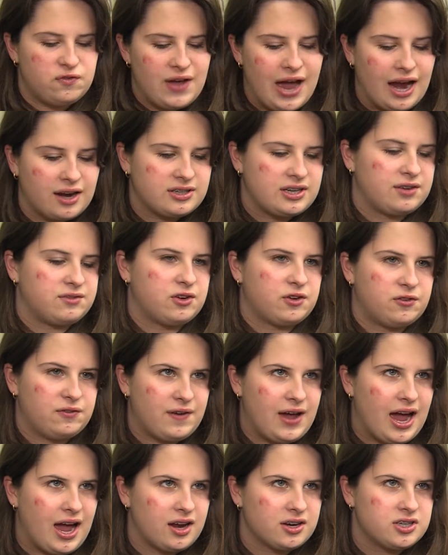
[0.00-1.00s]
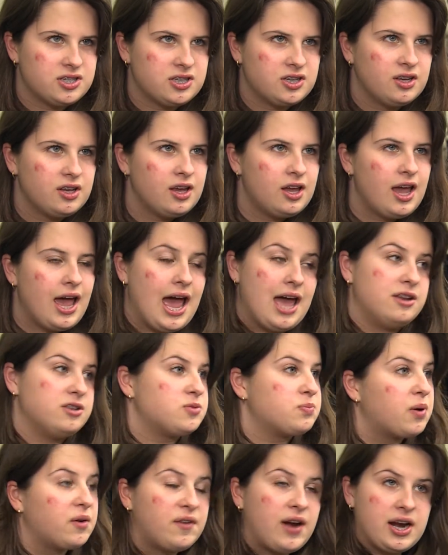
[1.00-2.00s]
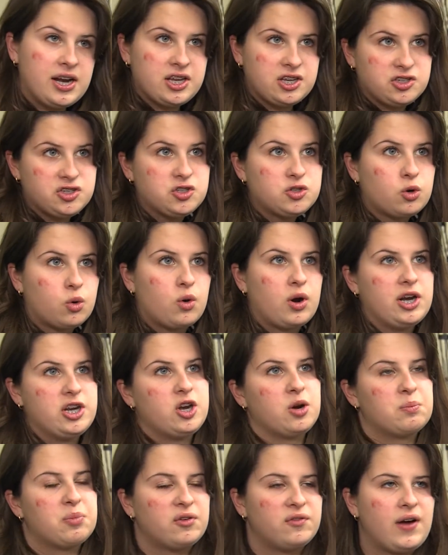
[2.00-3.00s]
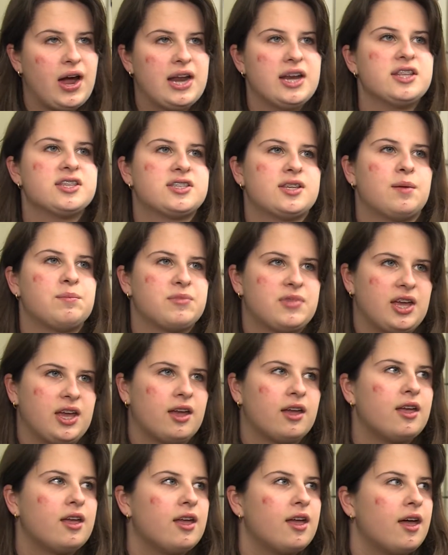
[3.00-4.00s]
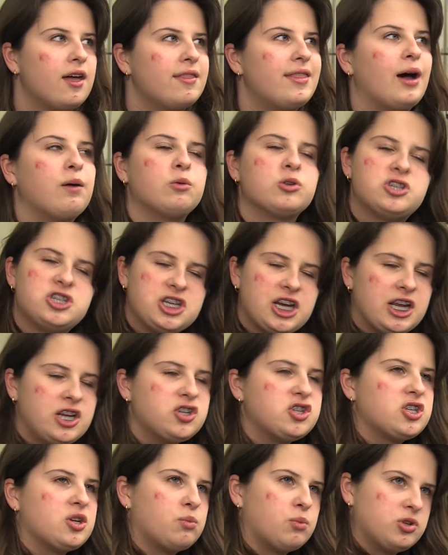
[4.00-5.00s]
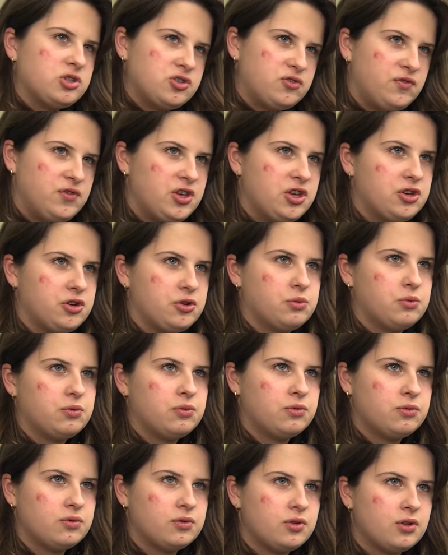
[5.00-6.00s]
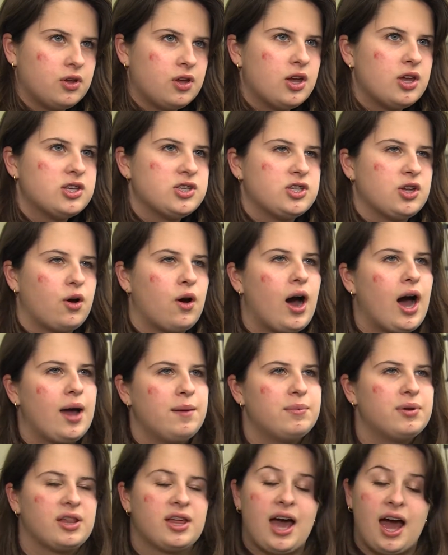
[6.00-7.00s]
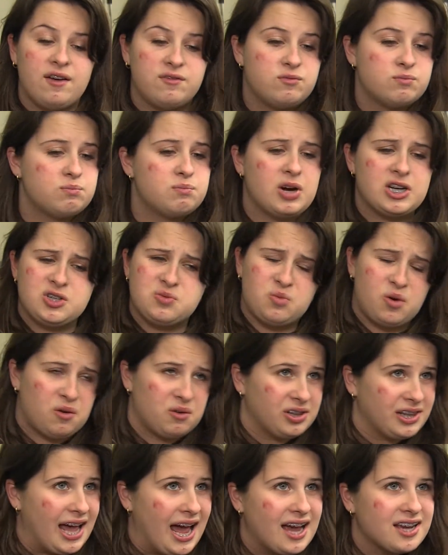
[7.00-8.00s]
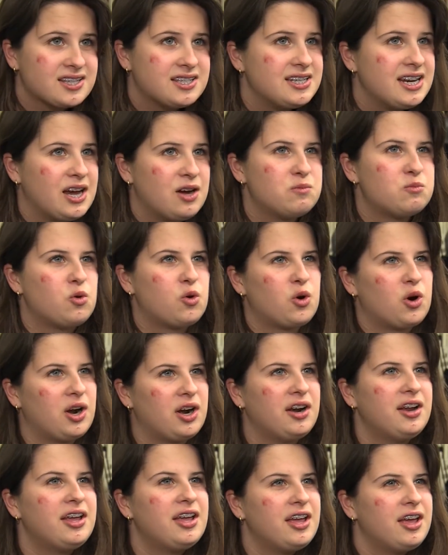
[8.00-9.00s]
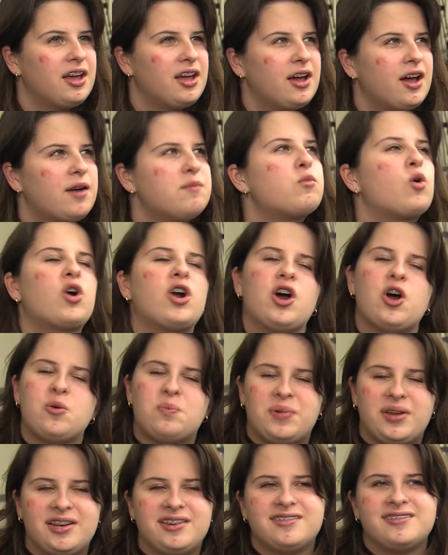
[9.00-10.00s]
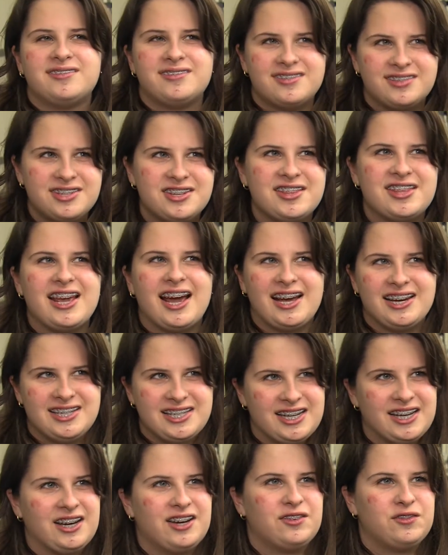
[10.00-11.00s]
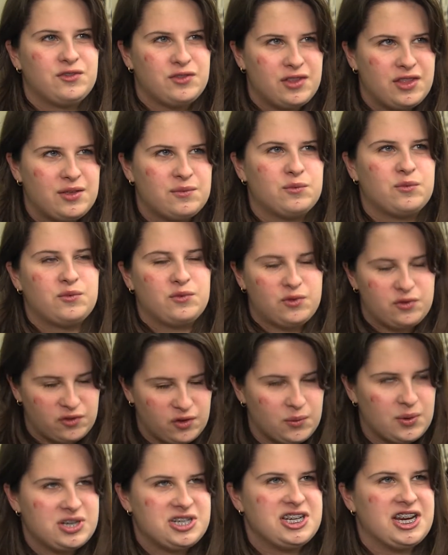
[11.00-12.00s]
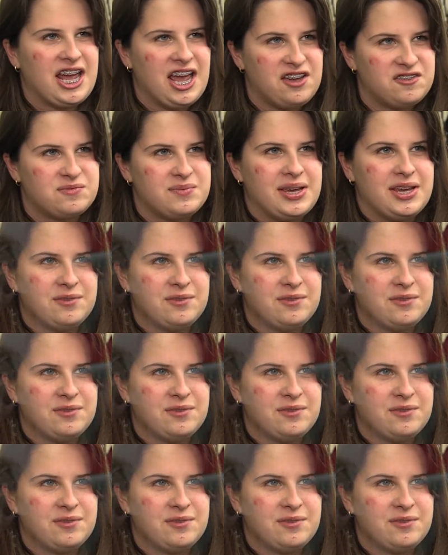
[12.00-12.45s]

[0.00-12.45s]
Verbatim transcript: fact after fact and providing a story. You're providing something that will change someone's view. So I believe I'm much more relaxed now, more, more open to the idea than for what she gave me.